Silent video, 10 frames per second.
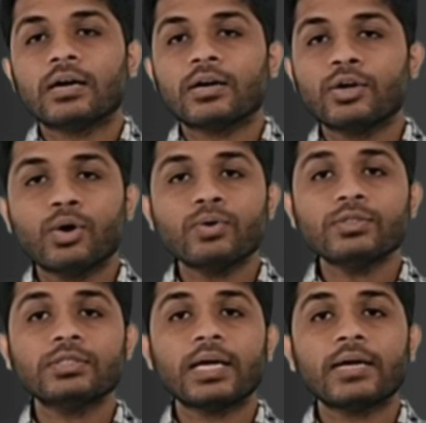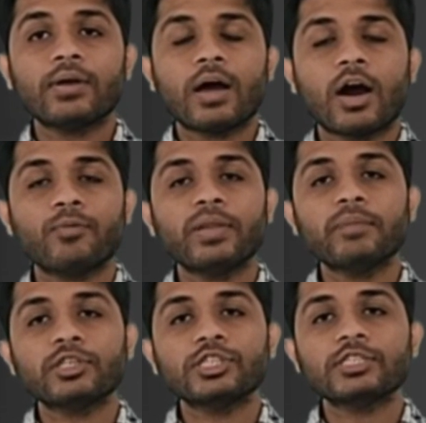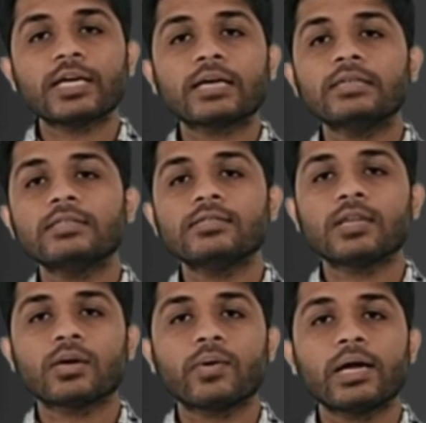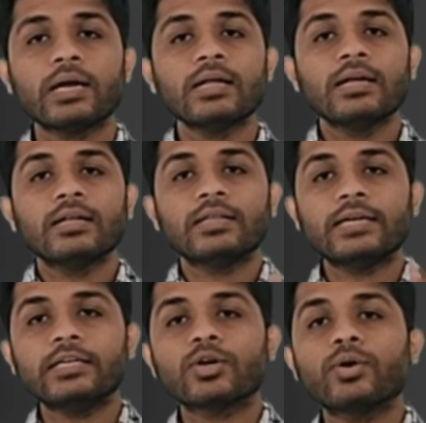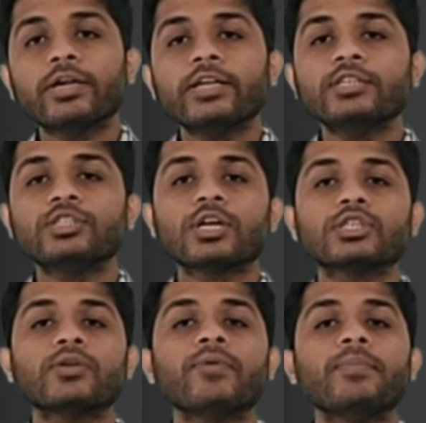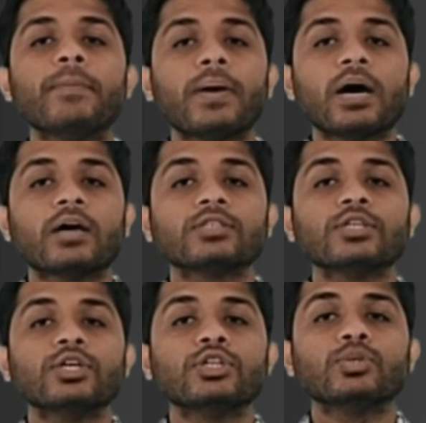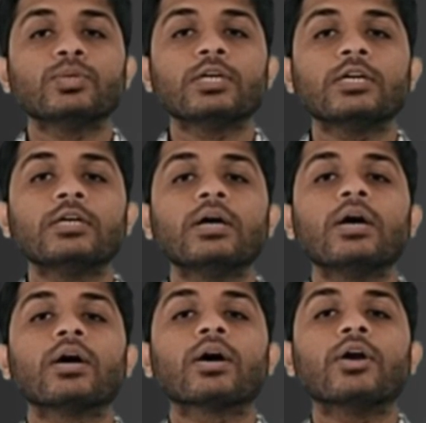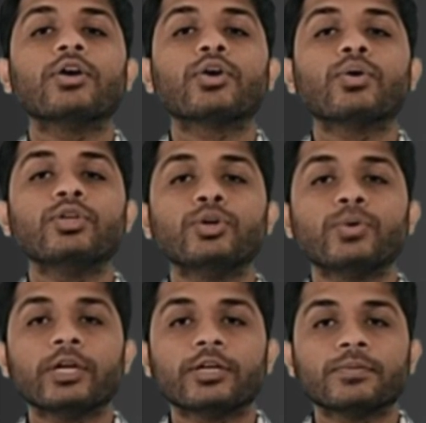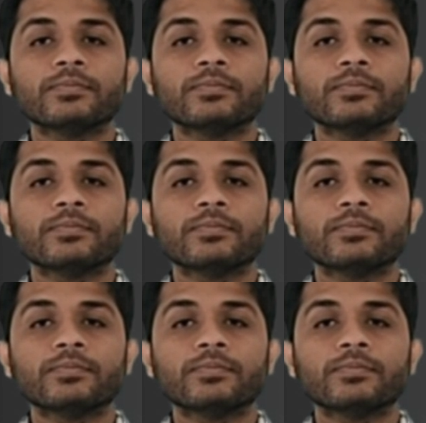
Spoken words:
knows that how many machine cycles is required, that decoded instruction will be passed to the control unit.